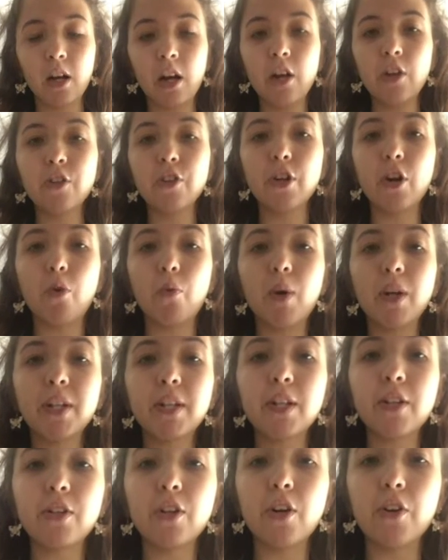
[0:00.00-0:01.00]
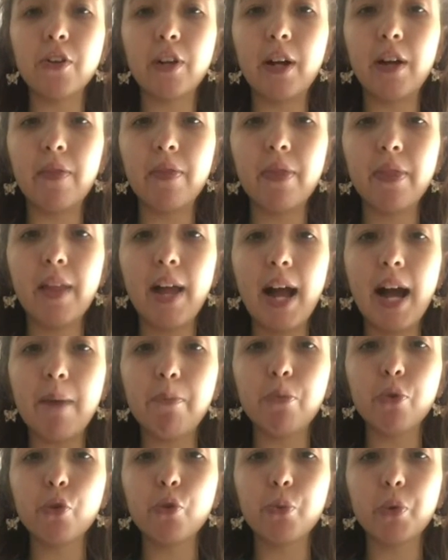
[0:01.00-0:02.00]
So once it's all done, the
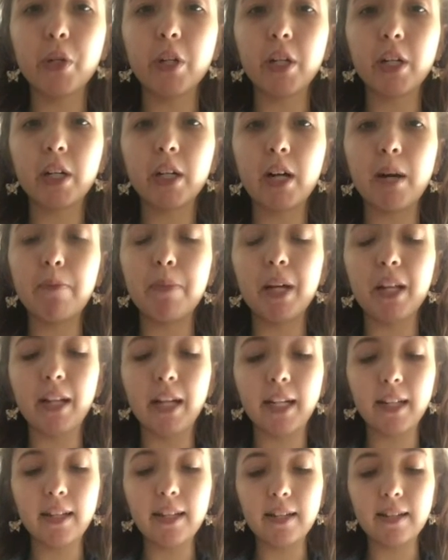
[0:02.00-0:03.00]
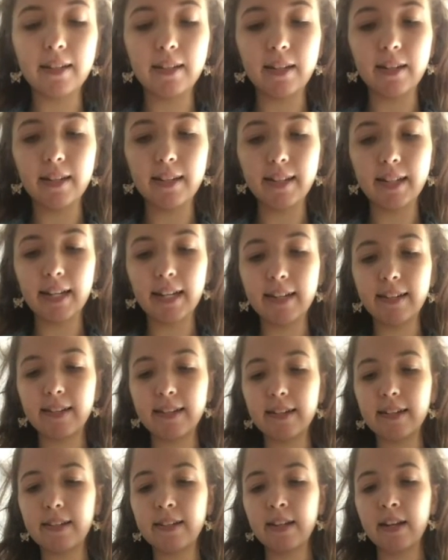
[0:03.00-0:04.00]
apples will look a bit like this in
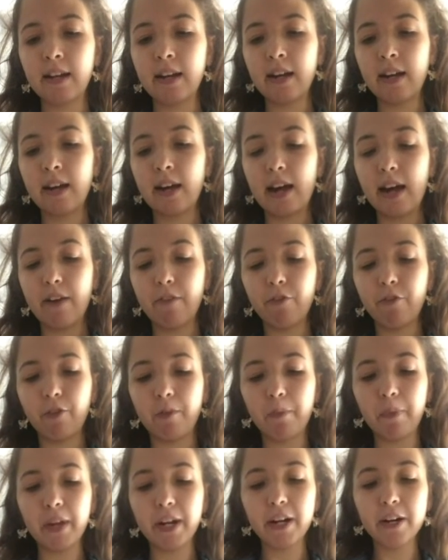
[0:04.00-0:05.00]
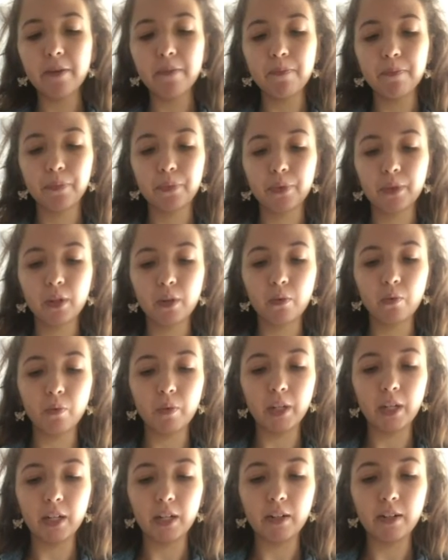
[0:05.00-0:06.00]
slices, and from there
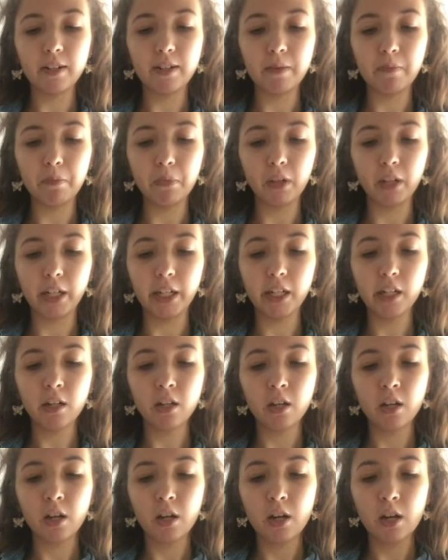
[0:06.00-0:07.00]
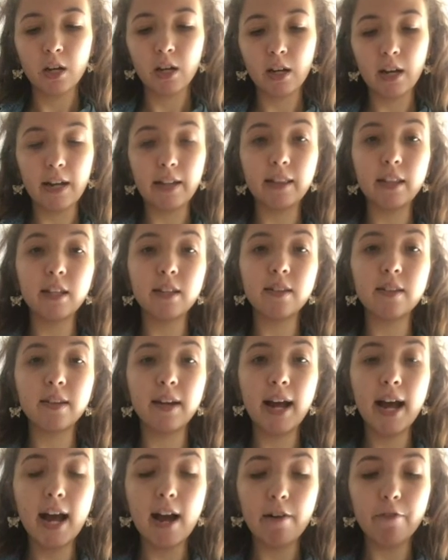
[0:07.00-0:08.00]
we can simply cut this in
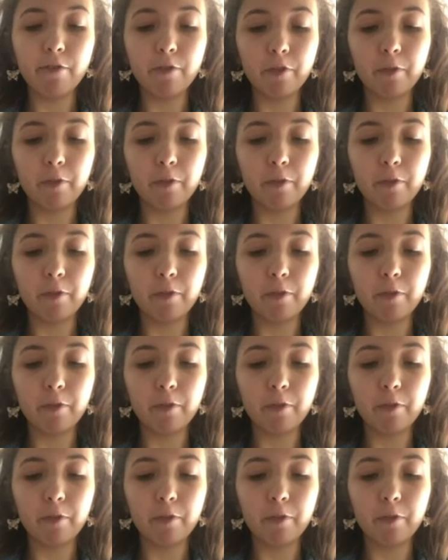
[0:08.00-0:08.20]
half